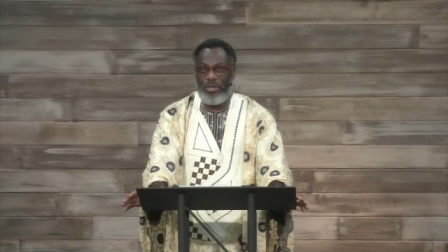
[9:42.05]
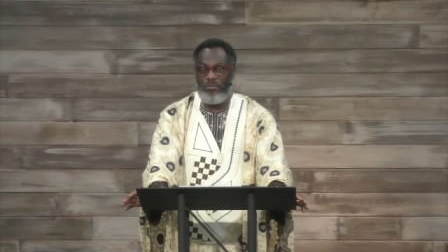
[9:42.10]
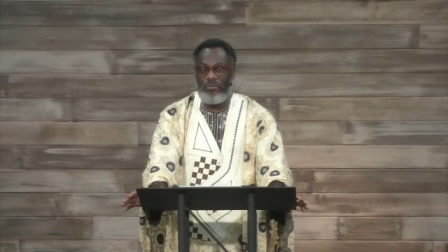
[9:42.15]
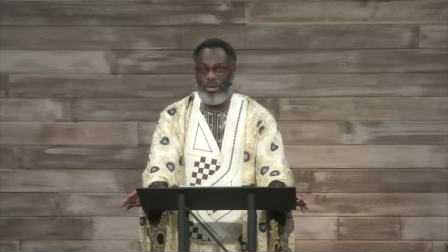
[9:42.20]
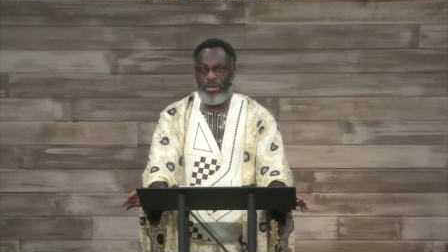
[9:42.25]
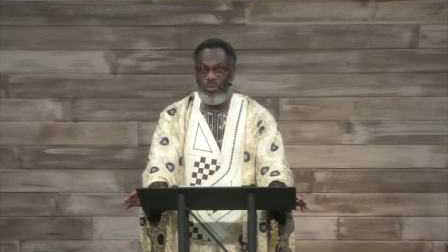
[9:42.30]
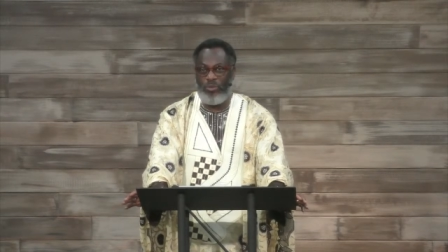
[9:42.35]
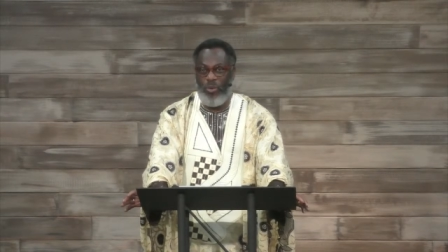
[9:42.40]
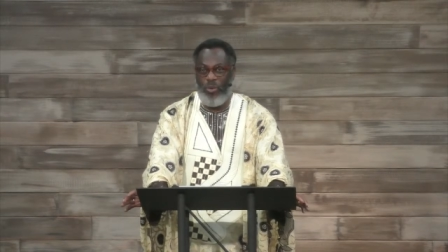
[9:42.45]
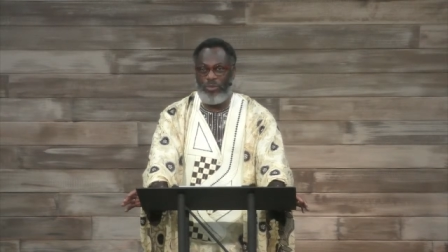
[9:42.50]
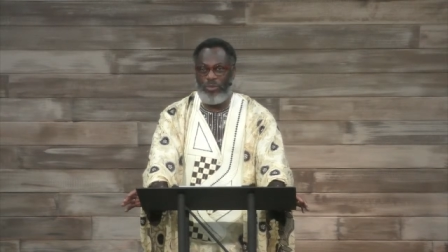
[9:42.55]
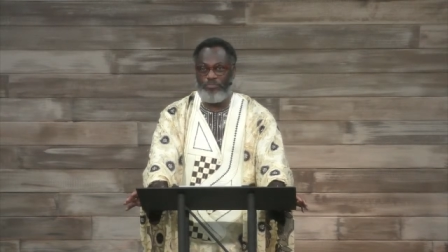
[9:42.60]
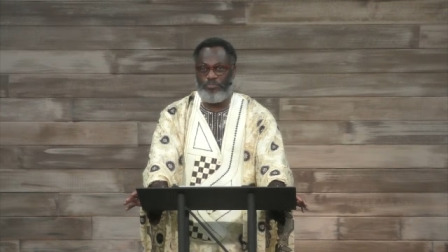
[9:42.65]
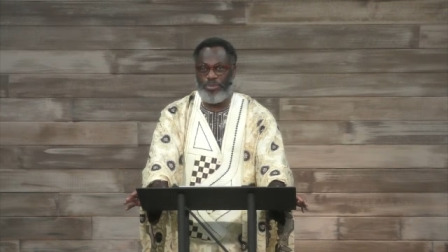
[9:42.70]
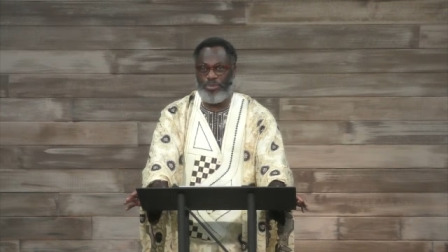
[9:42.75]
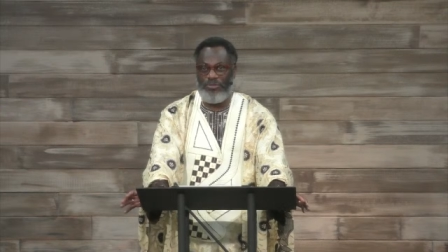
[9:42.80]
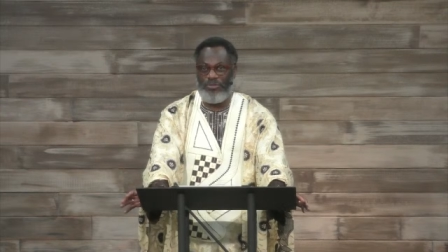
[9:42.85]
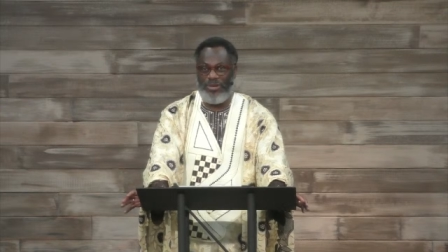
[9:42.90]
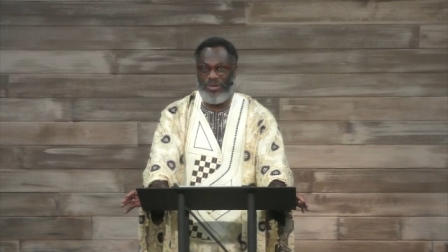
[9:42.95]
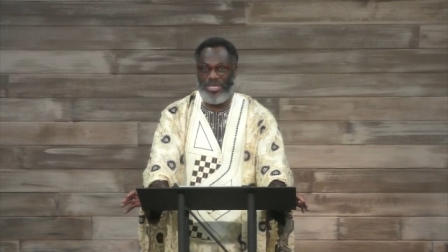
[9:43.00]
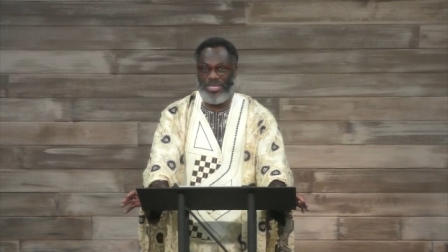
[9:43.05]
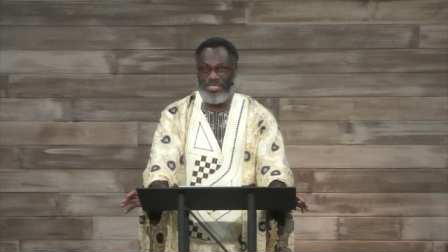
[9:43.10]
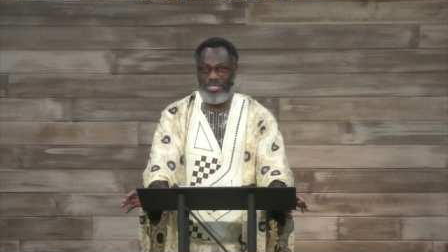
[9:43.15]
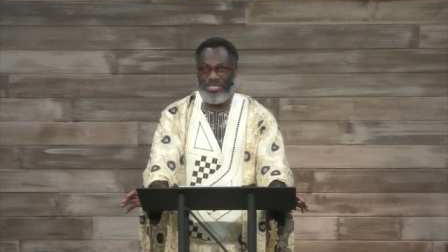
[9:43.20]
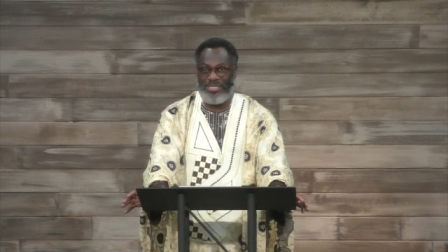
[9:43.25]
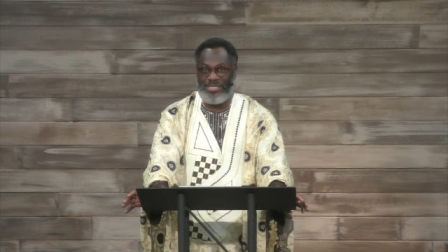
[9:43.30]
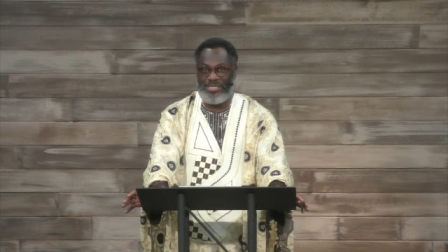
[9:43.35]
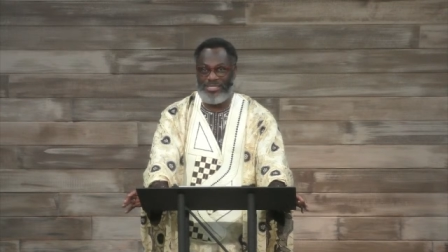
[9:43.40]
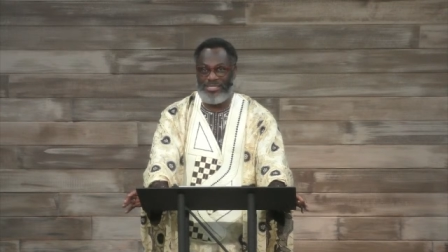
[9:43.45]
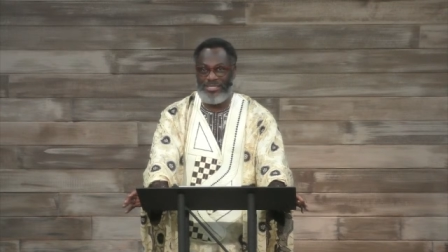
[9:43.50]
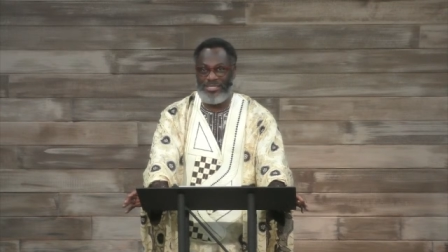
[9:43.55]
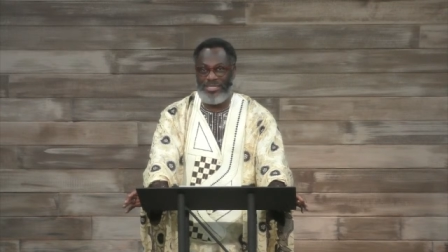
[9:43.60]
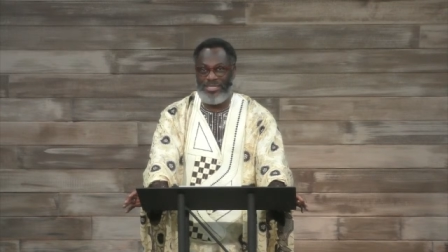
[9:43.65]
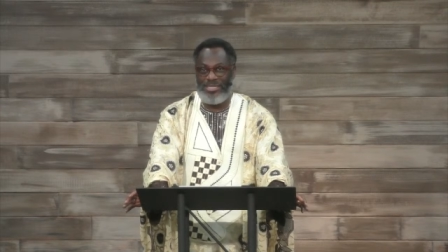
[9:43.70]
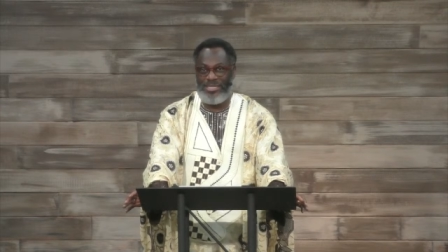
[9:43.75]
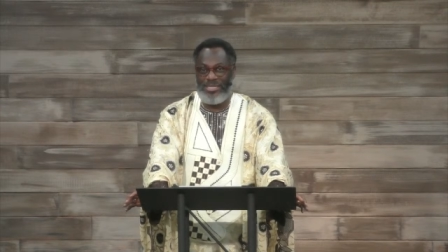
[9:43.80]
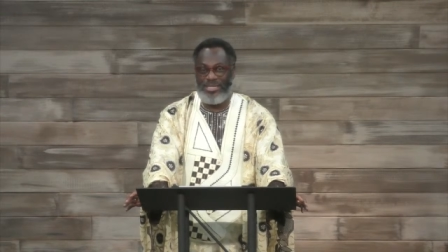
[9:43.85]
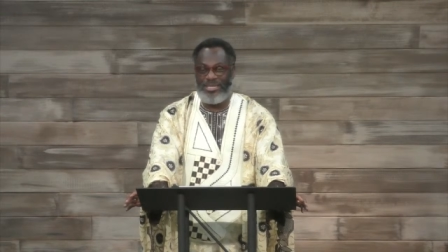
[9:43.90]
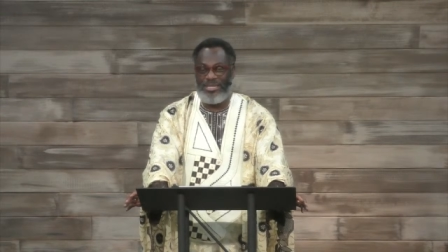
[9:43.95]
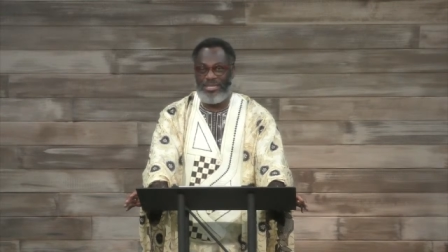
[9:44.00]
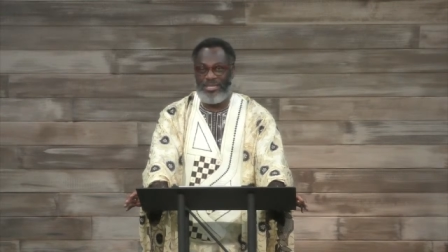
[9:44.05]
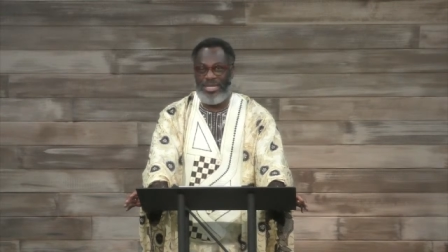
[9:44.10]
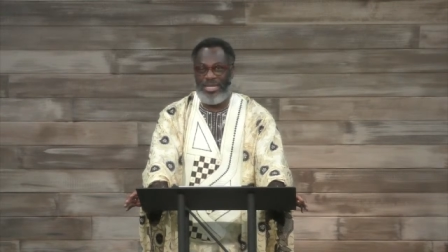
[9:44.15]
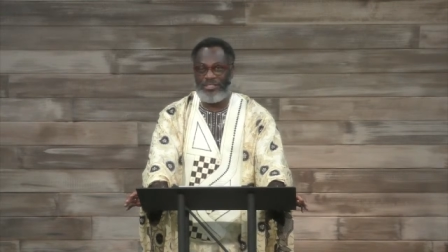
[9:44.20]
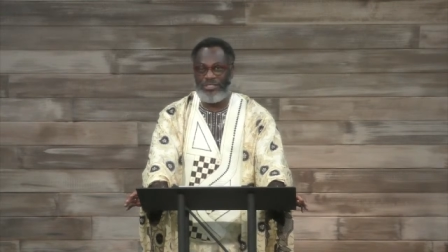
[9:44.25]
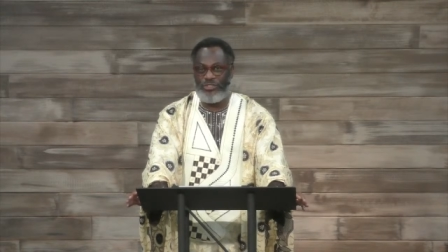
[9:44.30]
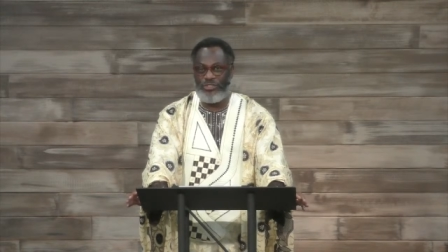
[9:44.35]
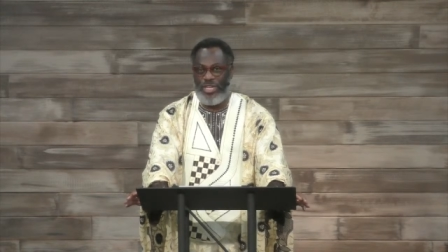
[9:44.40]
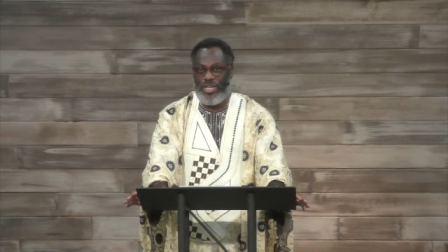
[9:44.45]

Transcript: but want privileges that